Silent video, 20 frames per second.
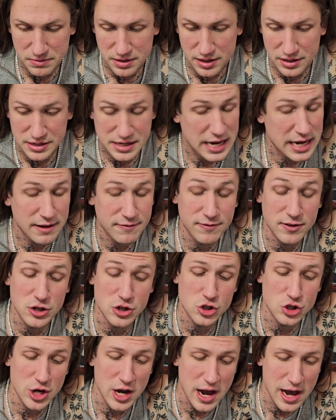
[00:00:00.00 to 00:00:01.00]
A
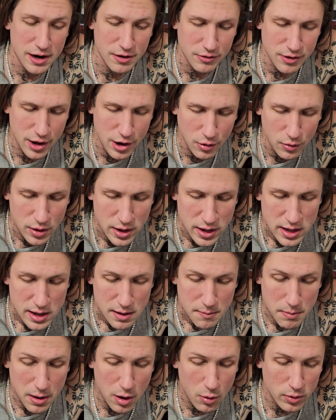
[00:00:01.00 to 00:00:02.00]
Daphage? I don't know.
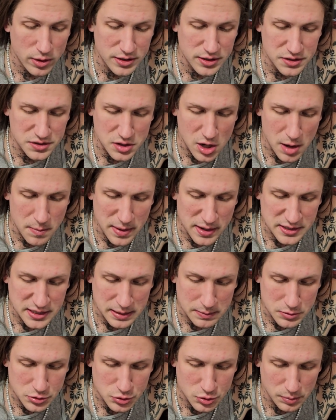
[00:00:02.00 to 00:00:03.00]
But when it deals combat
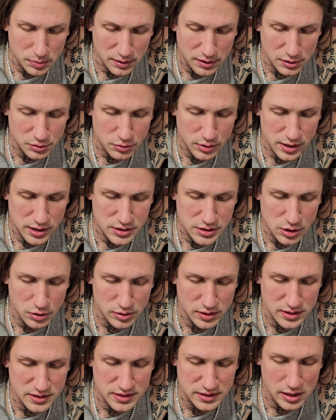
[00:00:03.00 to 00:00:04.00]
damage to a player, create a
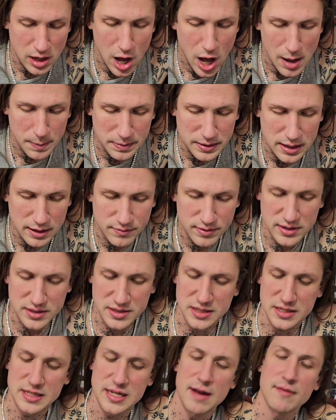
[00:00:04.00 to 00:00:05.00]
token that's a copy of it.
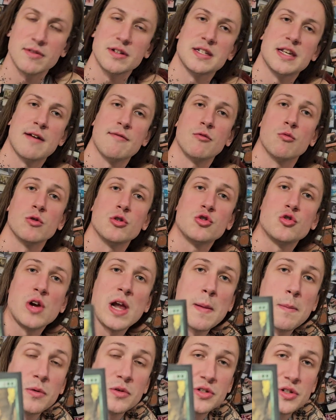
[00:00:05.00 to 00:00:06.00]
It's a 7/7 with
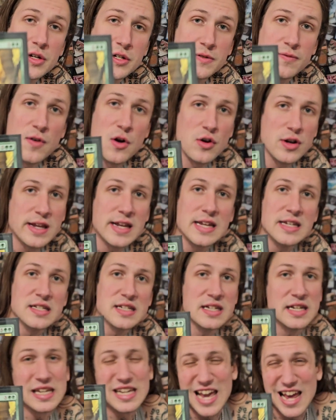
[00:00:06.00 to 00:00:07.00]
trample, so it's very
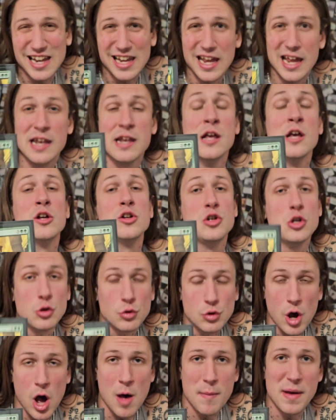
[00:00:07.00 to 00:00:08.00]
easy to get in,
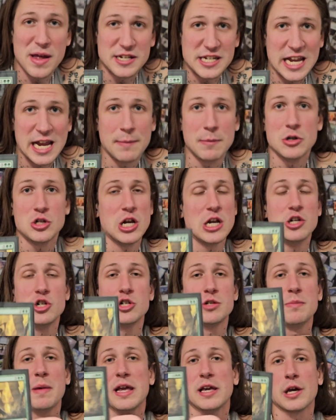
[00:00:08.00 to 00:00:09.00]
do combat damage, and
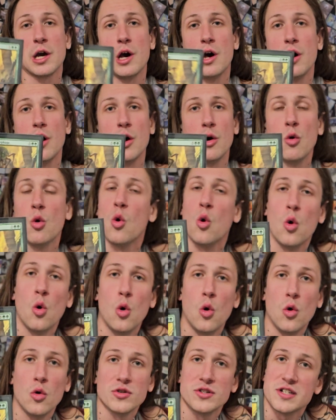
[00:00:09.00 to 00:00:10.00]
just make a
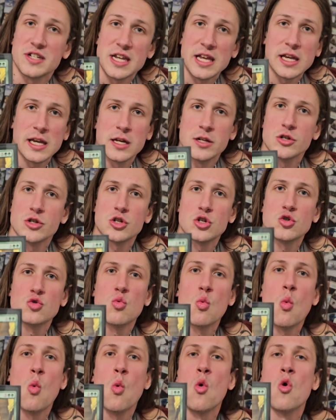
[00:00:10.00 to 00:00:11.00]
whole stinking
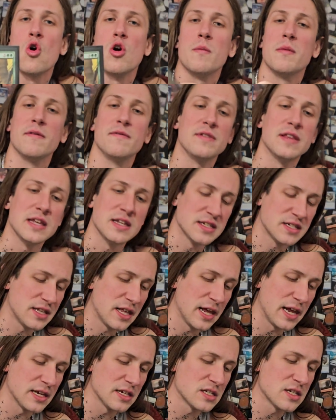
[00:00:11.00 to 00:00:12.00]
swarm of these
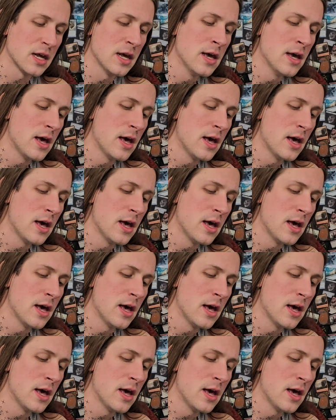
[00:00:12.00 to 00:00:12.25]
things.